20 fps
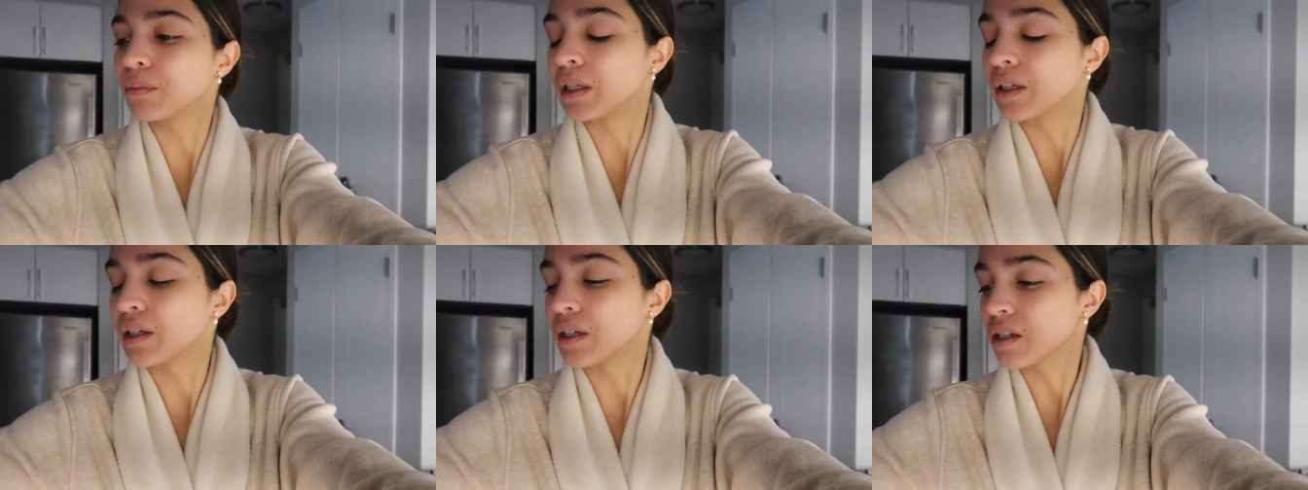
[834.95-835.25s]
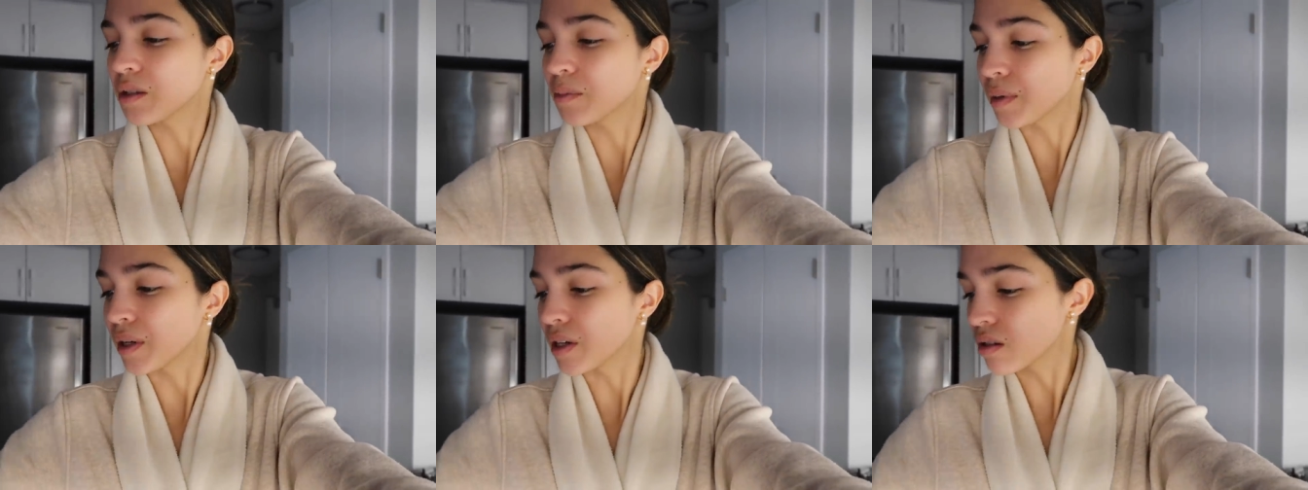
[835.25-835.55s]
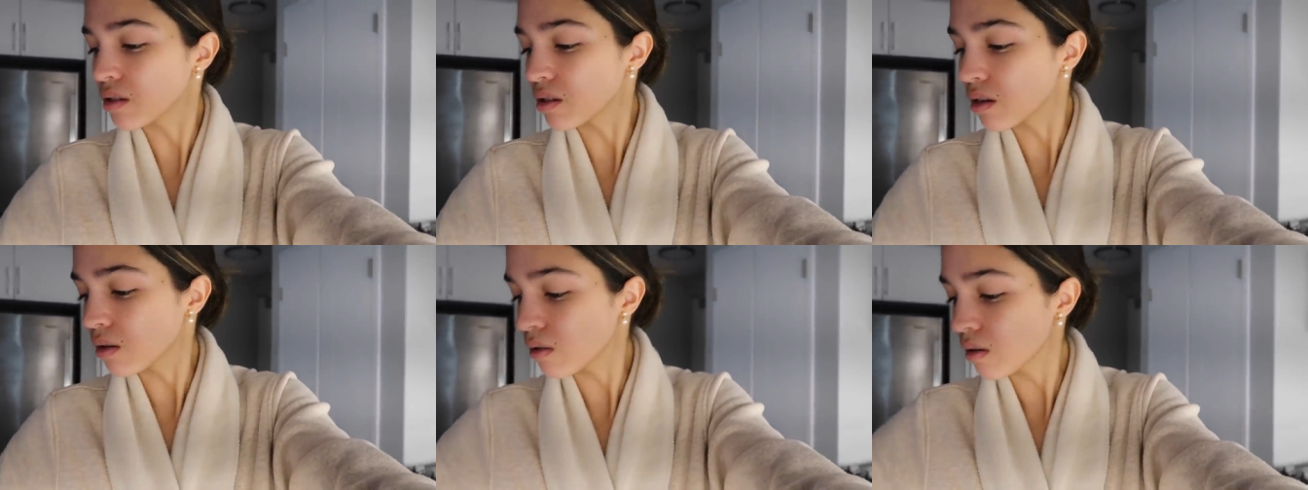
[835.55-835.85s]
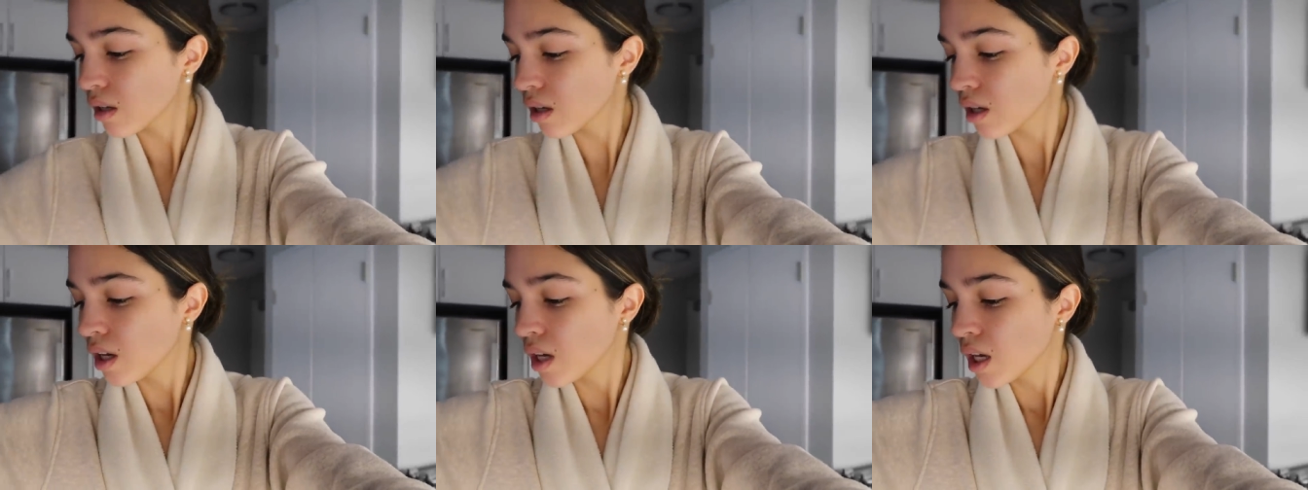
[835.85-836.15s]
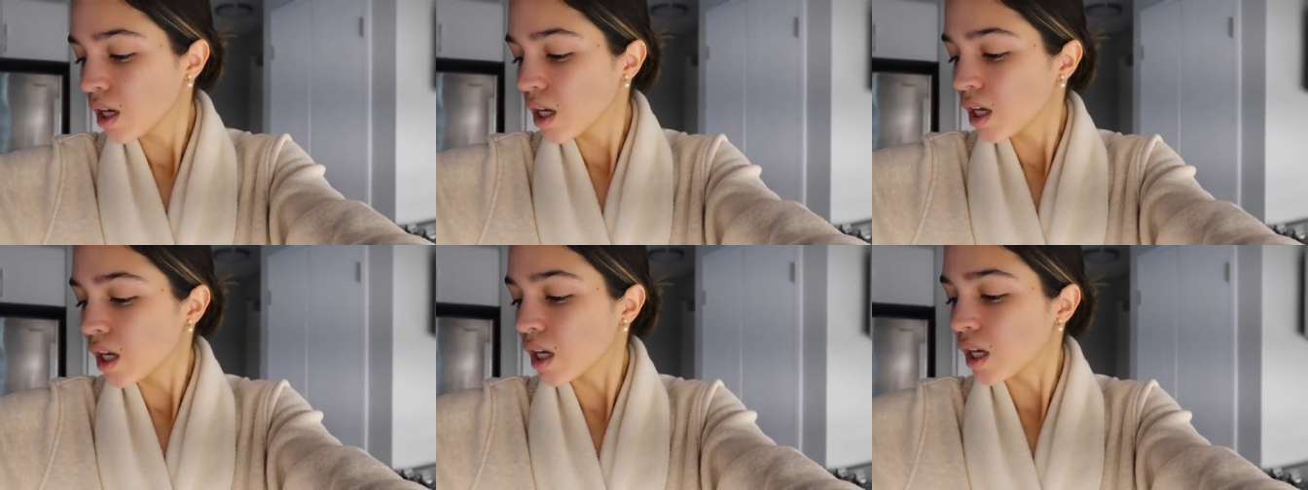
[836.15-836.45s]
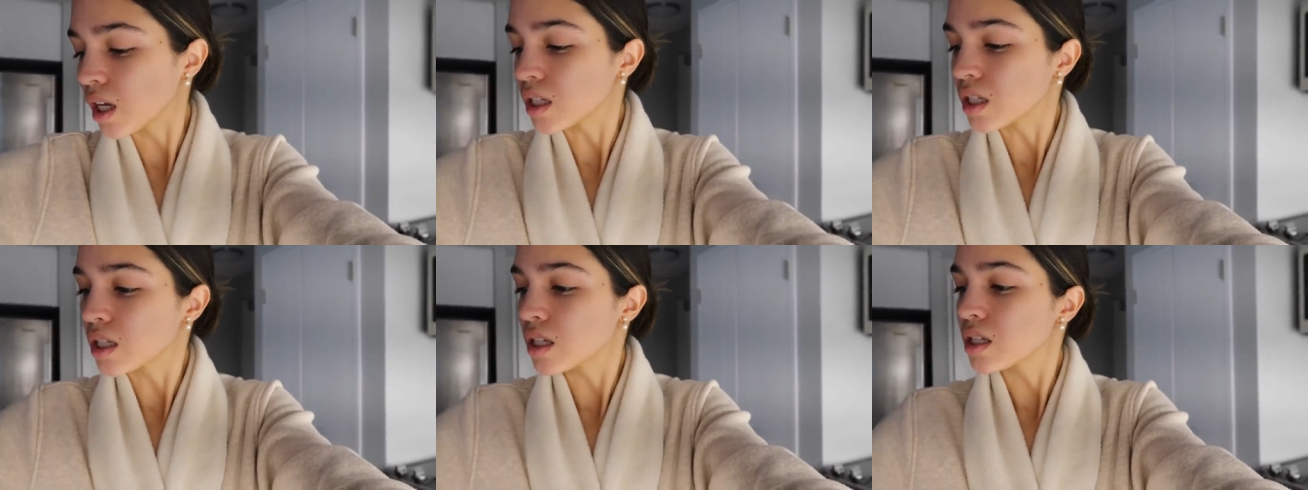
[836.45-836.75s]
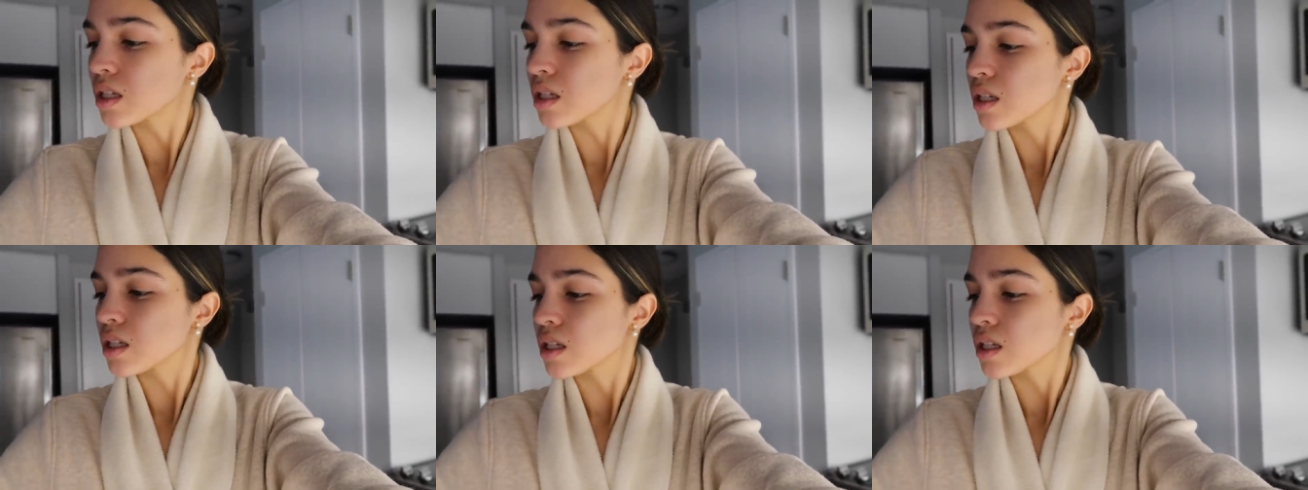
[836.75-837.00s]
Nespresso. It's